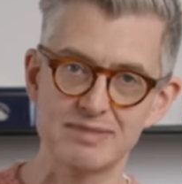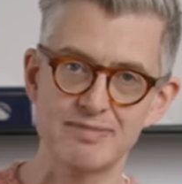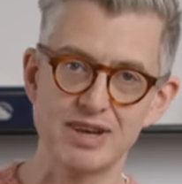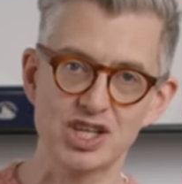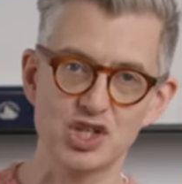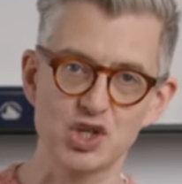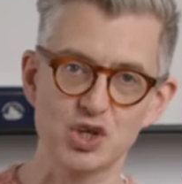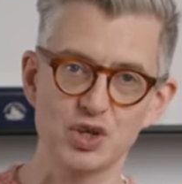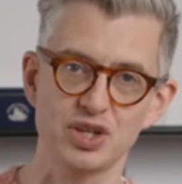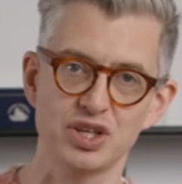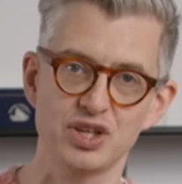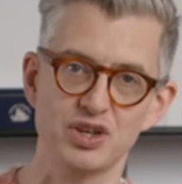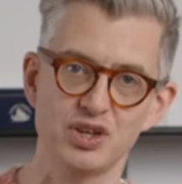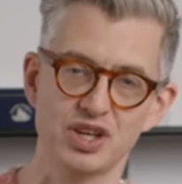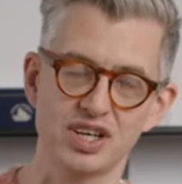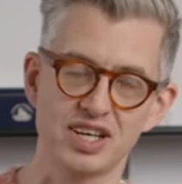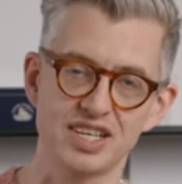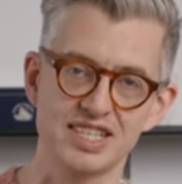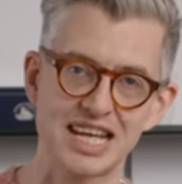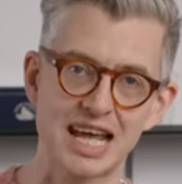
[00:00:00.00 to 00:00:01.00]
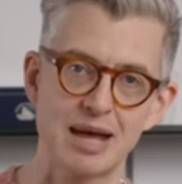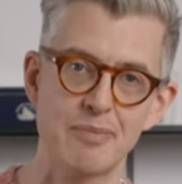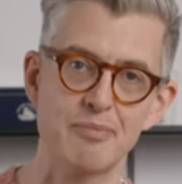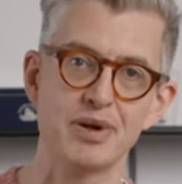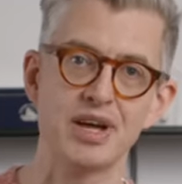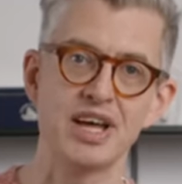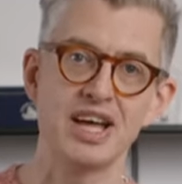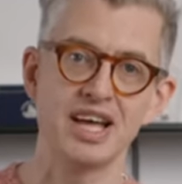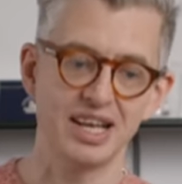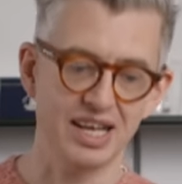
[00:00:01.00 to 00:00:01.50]
make sure that you're gonna tamp
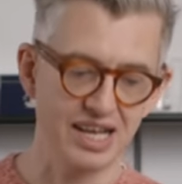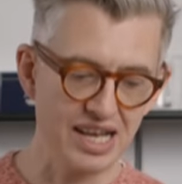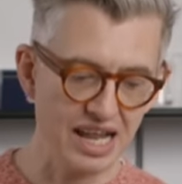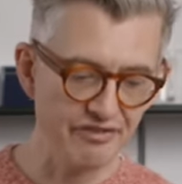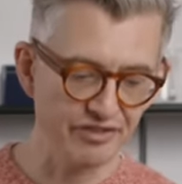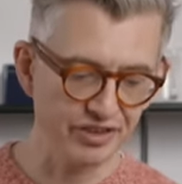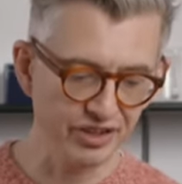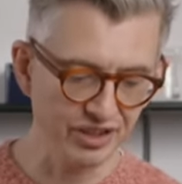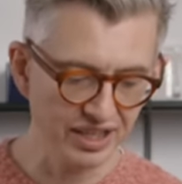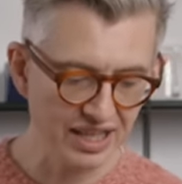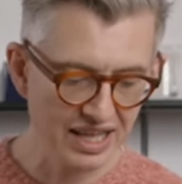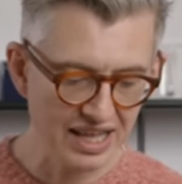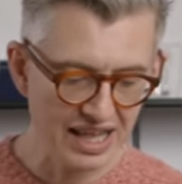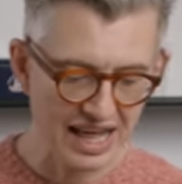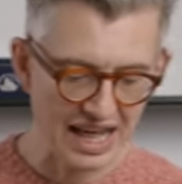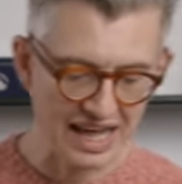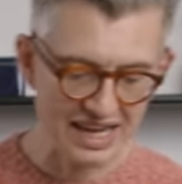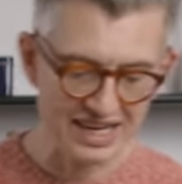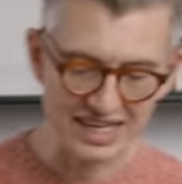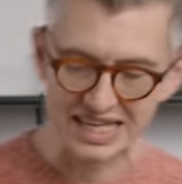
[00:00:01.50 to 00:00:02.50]
level and